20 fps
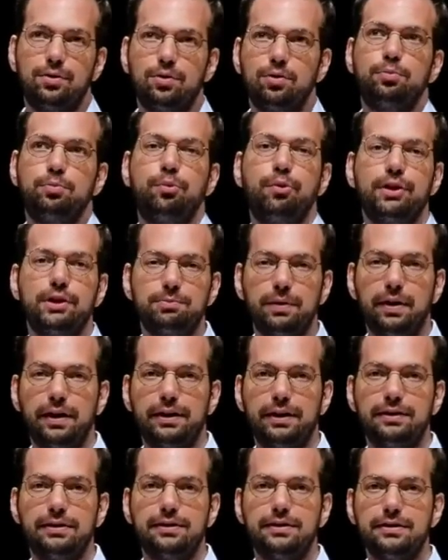the whole point
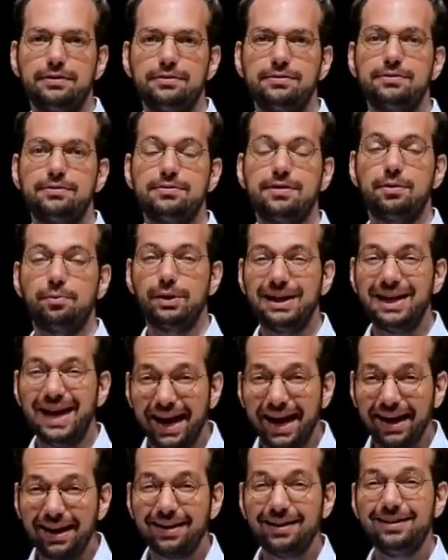behind this is that we
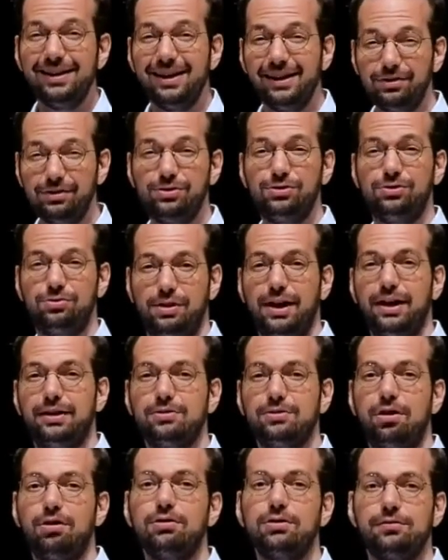can
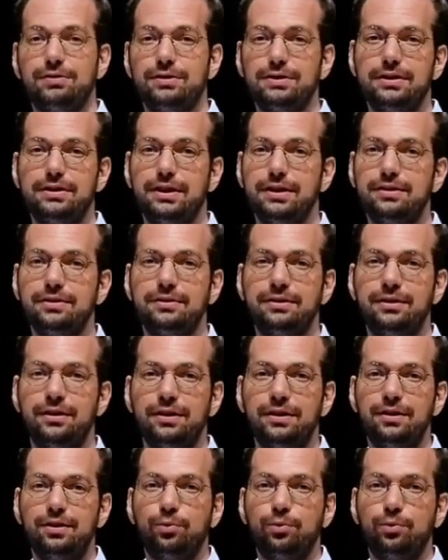extract all of the data.